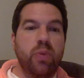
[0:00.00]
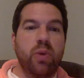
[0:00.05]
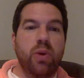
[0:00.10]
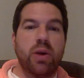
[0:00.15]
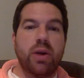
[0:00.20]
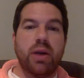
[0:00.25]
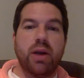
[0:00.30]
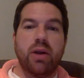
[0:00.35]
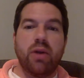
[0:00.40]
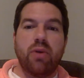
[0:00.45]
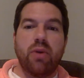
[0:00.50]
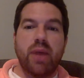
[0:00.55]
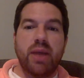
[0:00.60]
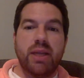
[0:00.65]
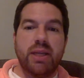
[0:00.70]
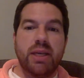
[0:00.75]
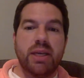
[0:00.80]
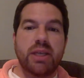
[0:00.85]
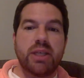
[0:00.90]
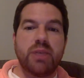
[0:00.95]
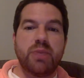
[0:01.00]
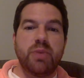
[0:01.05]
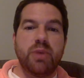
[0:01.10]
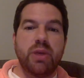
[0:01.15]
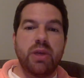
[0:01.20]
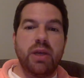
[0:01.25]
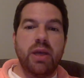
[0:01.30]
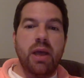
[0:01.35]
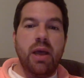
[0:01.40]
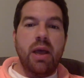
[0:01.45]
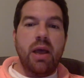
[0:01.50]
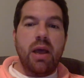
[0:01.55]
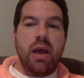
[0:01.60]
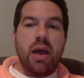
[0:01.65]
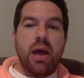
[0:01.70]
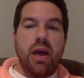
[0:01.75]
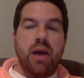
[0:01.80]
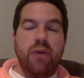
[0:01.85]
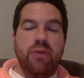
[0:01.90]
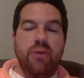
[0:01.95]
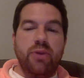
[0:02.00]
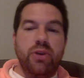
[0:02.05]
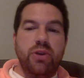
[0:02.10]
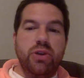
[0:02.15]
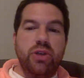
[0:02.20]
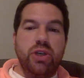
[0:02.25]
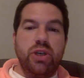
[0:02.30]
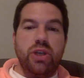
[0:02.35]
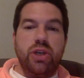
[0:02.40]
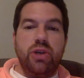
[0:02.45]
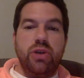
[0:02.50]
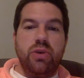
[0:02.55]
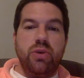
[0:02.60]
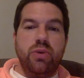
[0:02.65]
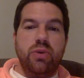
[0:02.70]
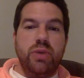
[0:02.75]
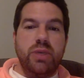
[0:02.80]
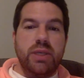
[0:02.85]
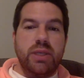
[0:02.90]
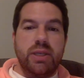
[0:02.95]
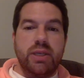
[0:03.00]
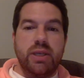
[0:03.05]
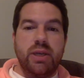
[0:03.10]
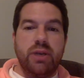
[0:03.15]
work, a great textbook for you to use. And